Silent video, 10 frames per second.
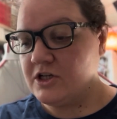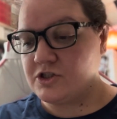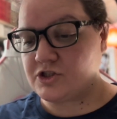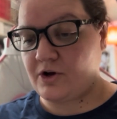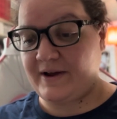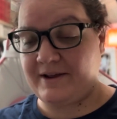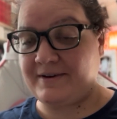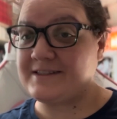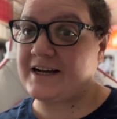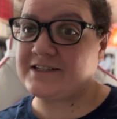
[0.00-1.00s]
So
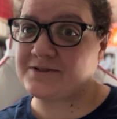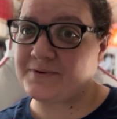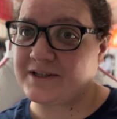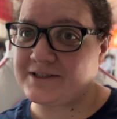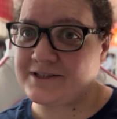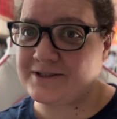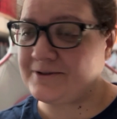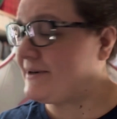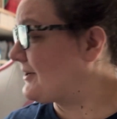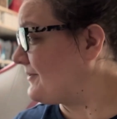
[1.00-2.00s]
anyways, I just wanted to do
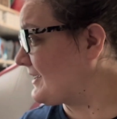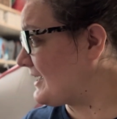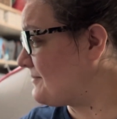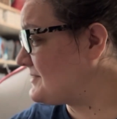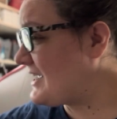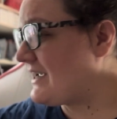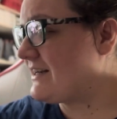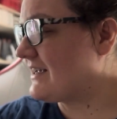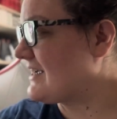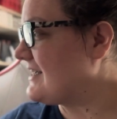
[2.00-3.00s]
a quick update
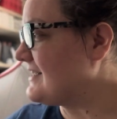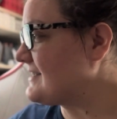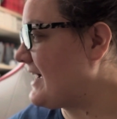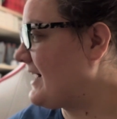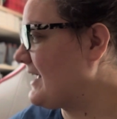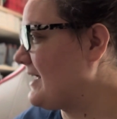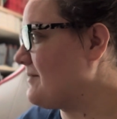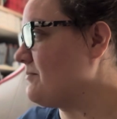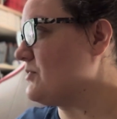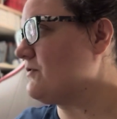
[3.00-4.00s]
because I
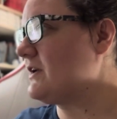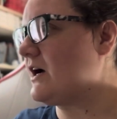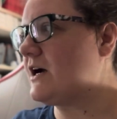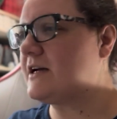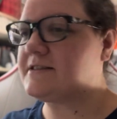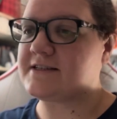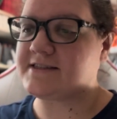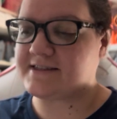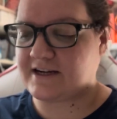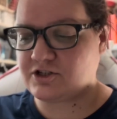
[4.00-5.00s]
am moving on to
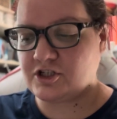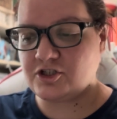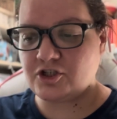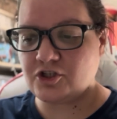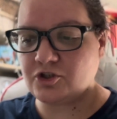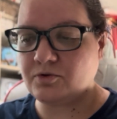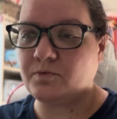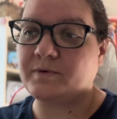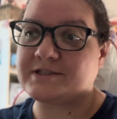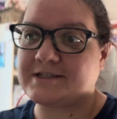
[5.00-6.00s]
section 2,
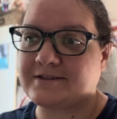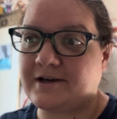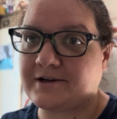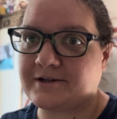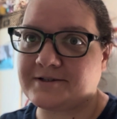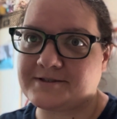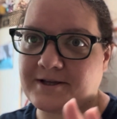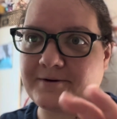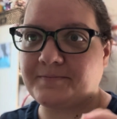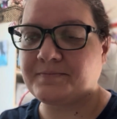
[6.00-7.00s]
which is longer. So
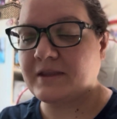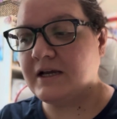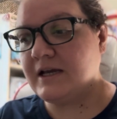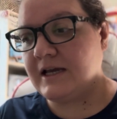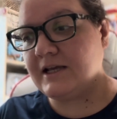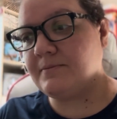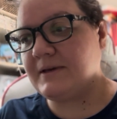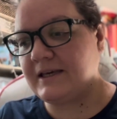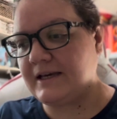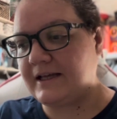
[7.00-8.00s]
it'll
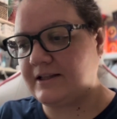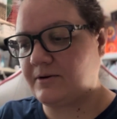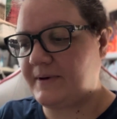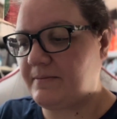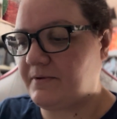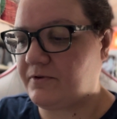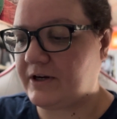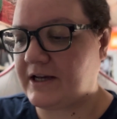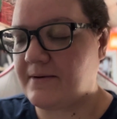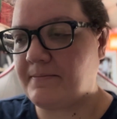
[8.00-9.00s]
be a little bit before I
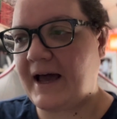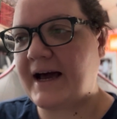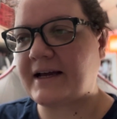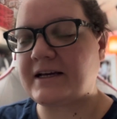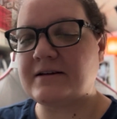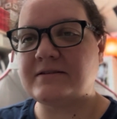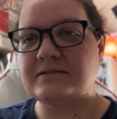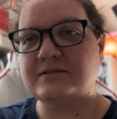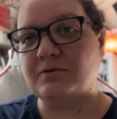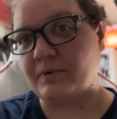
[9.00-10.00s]
come back
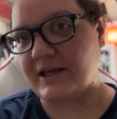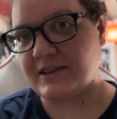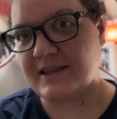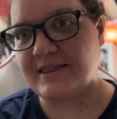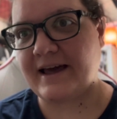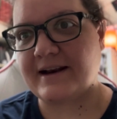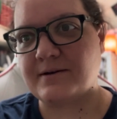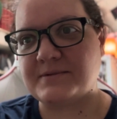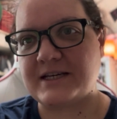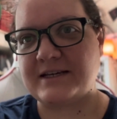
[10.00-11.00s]
with that
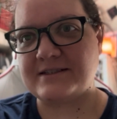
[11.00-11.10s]
update.